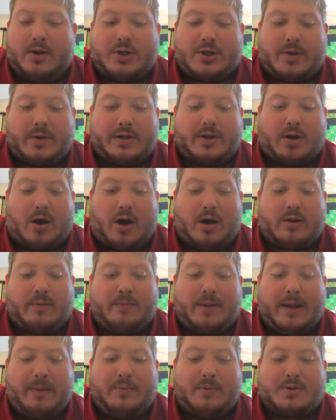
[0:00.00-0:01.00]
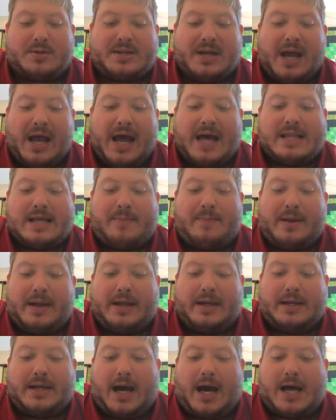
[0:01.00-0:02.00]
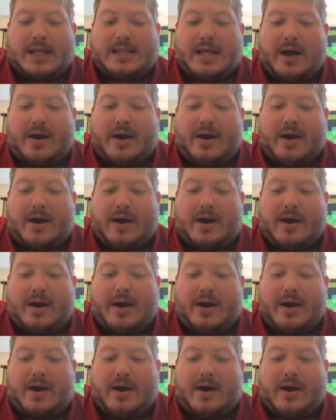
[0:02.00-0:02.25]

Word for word: showing to all the peoples that being God,